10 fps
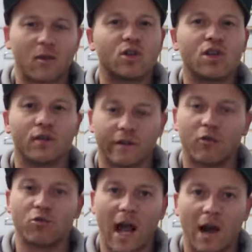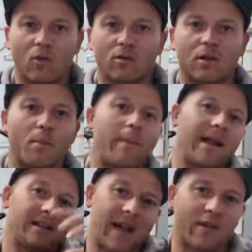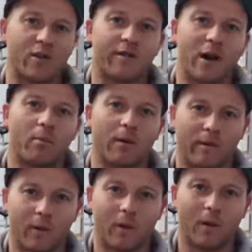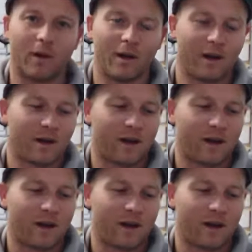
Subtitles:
how do you feel now compared to how you felt before?